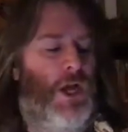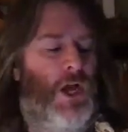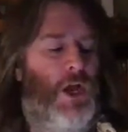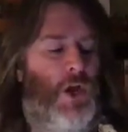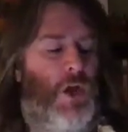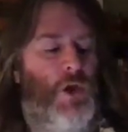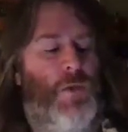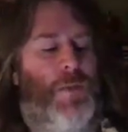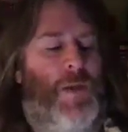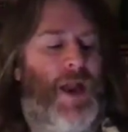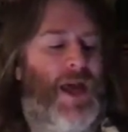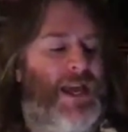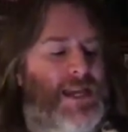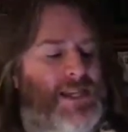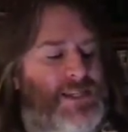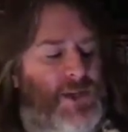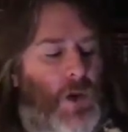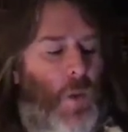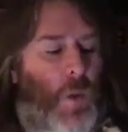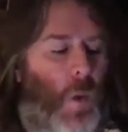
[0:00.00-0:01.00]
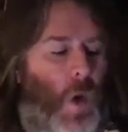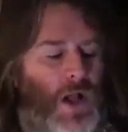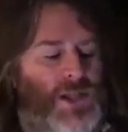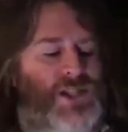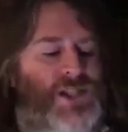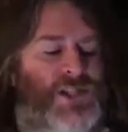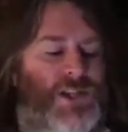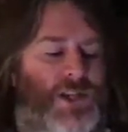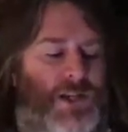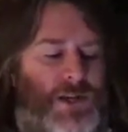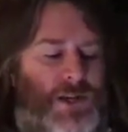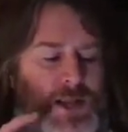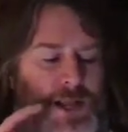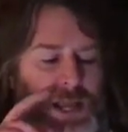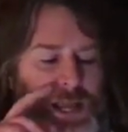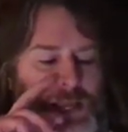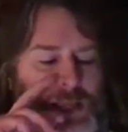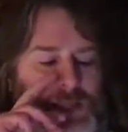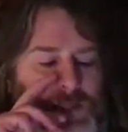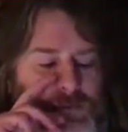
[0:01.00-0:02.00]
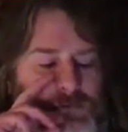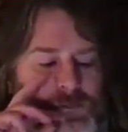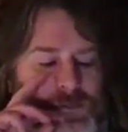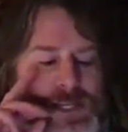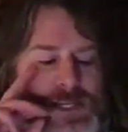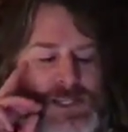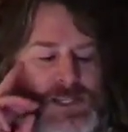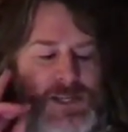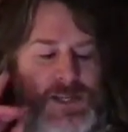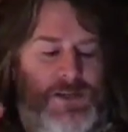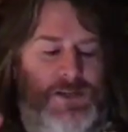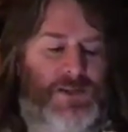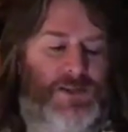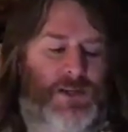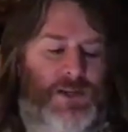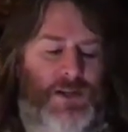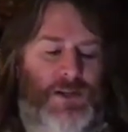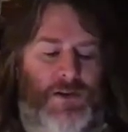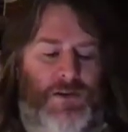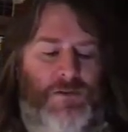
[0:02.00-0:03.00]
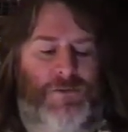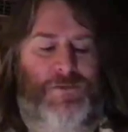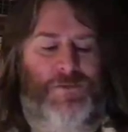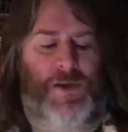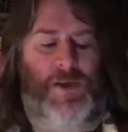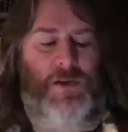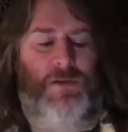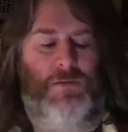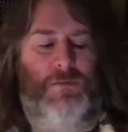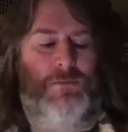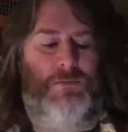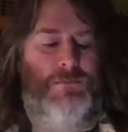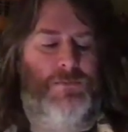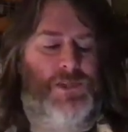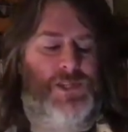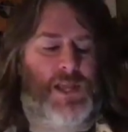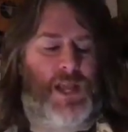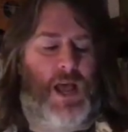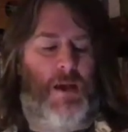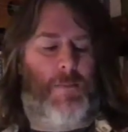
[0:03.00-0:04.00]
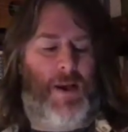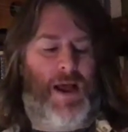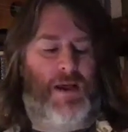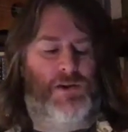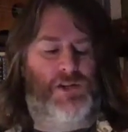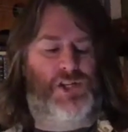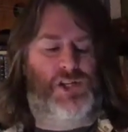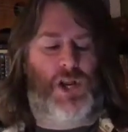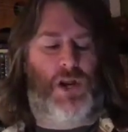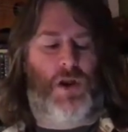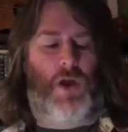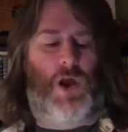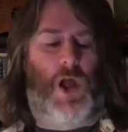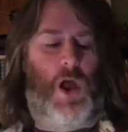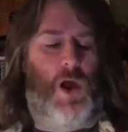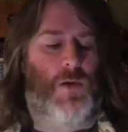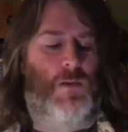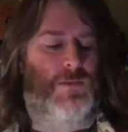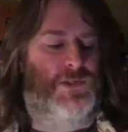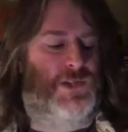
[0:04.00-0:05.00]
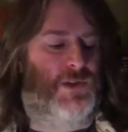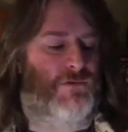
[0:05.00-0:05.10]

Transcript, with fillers: who plays Watson in the recent films about Sherlock Holmes,